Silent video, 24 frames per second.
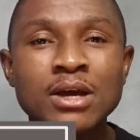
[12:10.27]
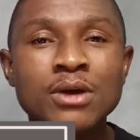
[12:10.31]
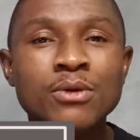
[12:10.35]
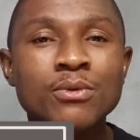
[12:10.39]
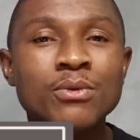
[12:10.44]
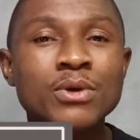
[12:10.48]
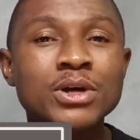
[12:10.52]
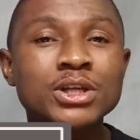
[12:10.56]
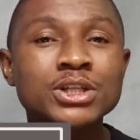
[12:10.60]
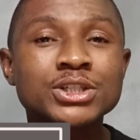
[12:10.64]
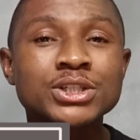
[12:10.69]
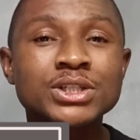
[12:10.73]

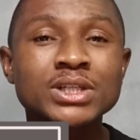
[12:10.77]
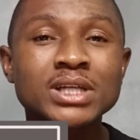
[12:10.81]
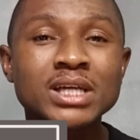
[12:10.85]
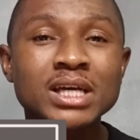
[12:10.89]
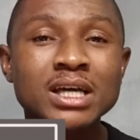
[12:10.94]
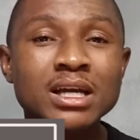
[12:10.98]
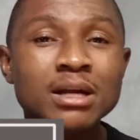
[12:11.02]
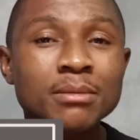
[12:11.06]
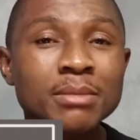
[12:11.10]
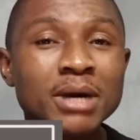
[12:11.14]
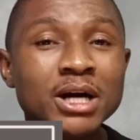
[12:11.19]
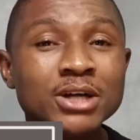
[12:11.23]
When she
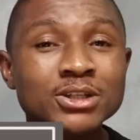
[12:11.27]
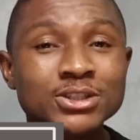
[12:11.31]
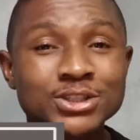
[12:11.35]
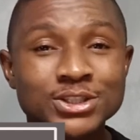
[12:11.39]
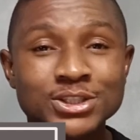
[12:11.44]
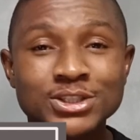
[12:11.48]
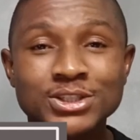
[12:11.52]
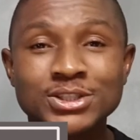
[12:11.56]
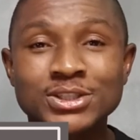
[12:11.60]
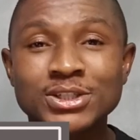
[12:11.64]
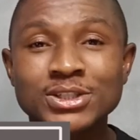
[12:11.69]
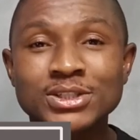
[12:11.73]
heard about
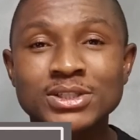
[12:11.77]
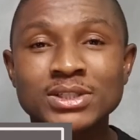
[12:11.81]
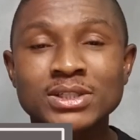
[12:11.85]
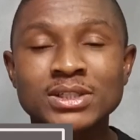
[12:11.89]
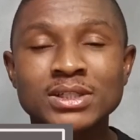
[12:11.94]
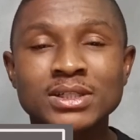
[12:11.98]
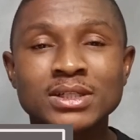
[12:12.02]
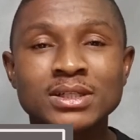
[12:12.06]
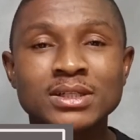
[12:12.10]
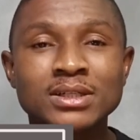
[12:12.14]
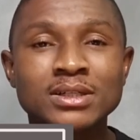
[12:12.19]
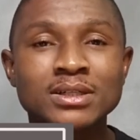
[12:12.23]

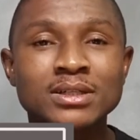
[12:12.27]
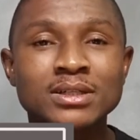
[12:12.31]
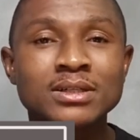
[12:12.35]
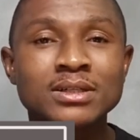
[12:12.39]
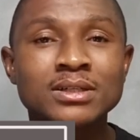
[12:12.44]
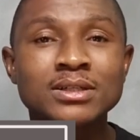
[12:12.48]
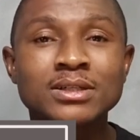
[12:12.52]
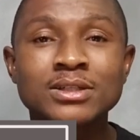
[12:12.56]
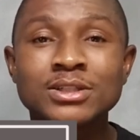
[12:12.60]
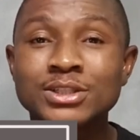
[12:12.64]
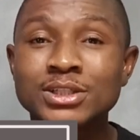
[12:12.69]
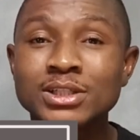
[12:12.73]
Jesus,
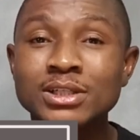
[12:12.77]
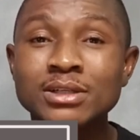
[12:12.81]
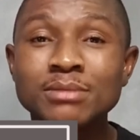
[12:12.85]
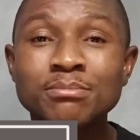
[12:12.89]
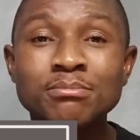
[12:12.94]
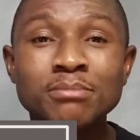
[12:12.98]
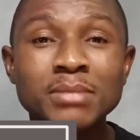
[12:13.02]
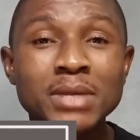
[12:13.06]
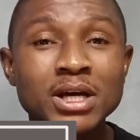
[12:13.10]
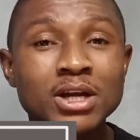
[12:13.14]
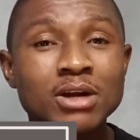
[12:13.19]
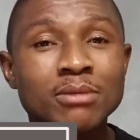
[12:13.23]

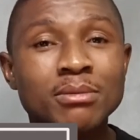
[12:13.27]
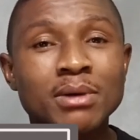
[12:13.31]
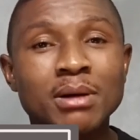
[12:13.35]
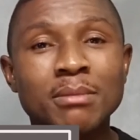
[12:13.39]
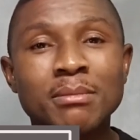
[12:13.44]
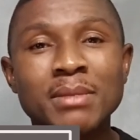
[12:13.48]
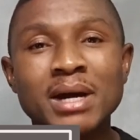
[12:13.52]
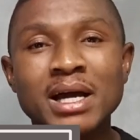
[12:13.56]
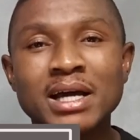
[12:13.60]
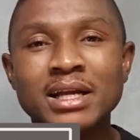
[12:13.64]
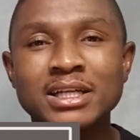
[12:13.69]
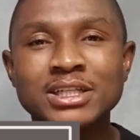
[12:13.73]
she made up her
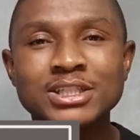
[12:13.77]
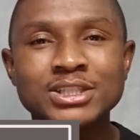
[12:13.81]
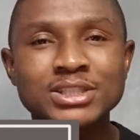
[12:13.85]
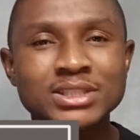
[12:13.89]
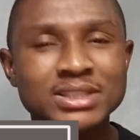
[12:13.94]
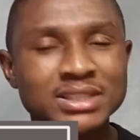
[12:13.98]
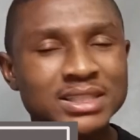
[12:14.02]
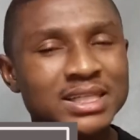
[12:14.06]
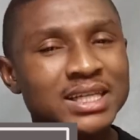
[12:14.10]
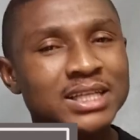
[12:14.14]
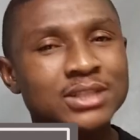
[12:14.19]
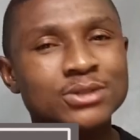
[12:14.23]
mind and she
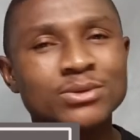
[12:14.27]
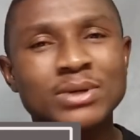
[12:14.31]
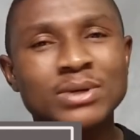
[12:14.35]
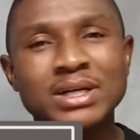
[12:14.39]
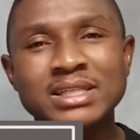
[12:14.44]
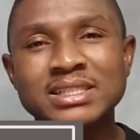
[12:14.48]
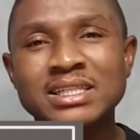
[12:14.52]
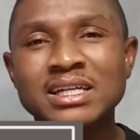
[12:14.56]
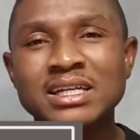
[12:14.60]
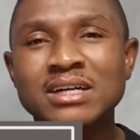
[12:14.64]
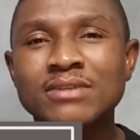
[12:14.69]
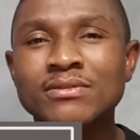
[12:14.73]
said to
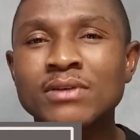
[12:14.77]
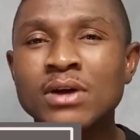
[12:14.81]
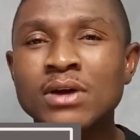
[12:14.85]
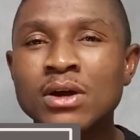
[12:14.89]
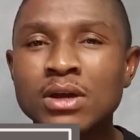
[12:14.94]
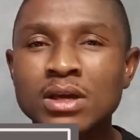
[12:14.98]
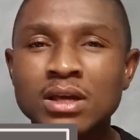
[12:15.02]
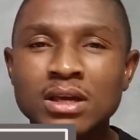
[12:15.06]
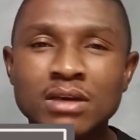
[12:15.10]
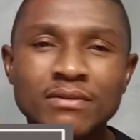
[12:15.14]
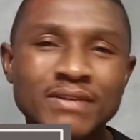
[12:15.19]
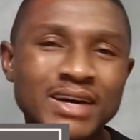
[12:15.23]
herself,
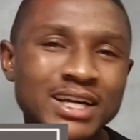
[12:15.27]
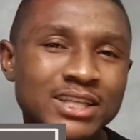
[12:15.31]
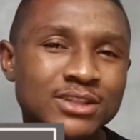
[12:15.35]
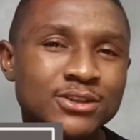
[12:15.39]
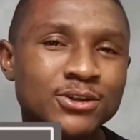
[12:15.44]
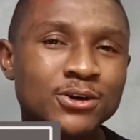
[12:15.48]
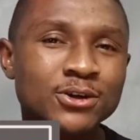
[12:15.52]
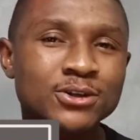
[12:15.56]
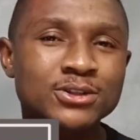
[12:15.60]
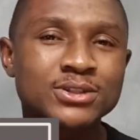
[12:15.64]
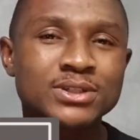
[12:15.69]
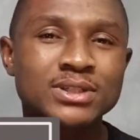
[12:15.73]
if I
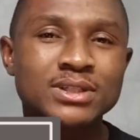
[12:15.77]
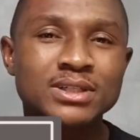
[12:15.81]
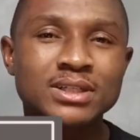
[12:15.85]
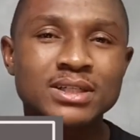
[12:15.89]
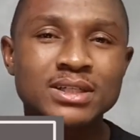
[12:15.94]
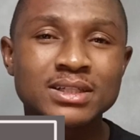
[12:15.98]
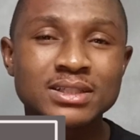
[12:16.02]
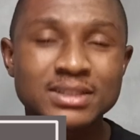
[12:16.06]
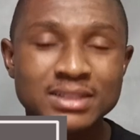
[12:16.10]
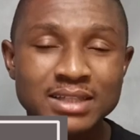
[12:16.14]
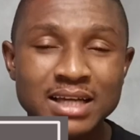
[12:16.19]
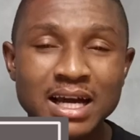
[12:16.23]
touch
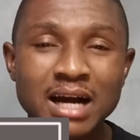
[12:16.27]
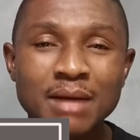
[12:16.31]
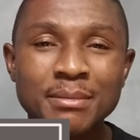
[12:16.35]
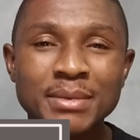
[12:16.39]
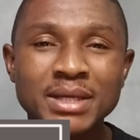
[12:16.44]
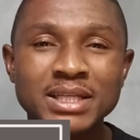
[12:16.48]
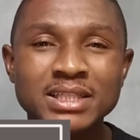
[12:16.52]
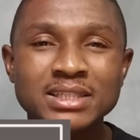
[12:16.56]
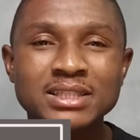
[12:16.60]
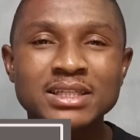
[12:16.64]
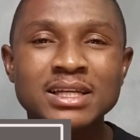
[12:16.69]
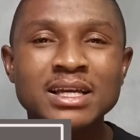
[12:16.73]
his
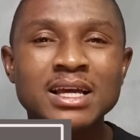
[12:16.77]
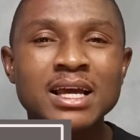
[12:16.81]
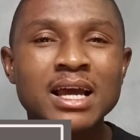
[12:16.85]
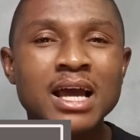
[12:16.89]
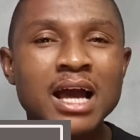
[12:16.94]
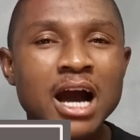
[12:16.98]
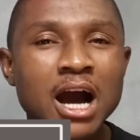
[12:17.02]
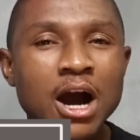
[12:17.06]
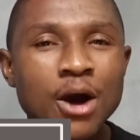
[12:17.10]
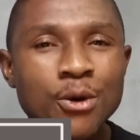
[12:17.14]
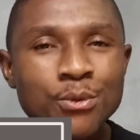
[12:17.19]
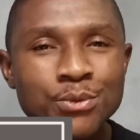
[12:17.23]
garment,
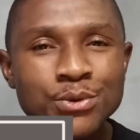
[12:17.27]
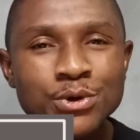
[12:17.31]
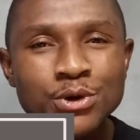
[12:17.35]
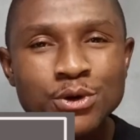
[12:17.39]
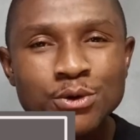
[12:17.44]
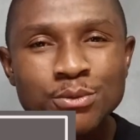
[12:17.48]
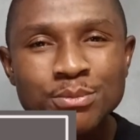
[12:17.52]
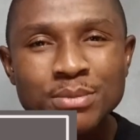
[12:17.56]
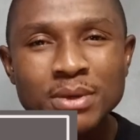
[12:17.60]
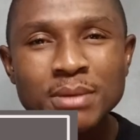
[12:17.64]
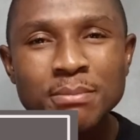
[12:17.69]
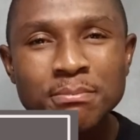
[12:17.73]
I
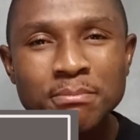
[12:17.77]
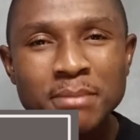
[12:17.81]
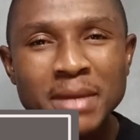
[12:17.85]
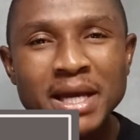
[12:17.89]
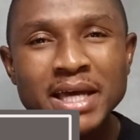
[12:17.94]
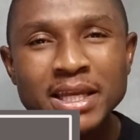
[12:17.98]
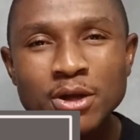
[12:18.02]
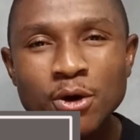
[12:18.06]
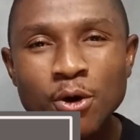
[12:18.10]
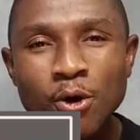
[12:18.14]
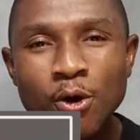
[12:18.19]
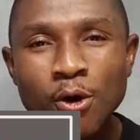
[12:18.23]
will be
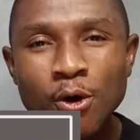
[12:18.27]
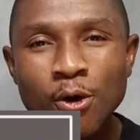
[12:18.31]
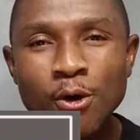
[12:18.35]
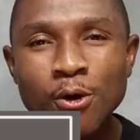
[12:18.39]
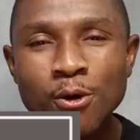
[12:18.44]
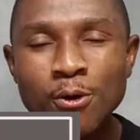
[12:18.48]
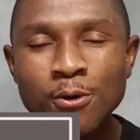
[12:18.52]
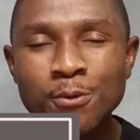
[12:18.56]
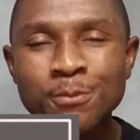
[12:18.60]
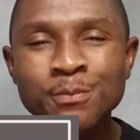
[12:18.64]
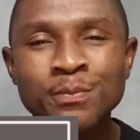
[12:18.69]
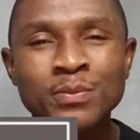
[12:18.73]
made
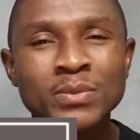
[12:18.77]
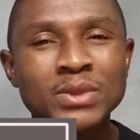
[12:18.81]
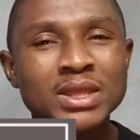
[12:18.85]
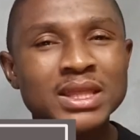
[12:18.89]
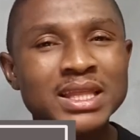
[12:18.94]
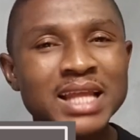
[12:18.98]
whole.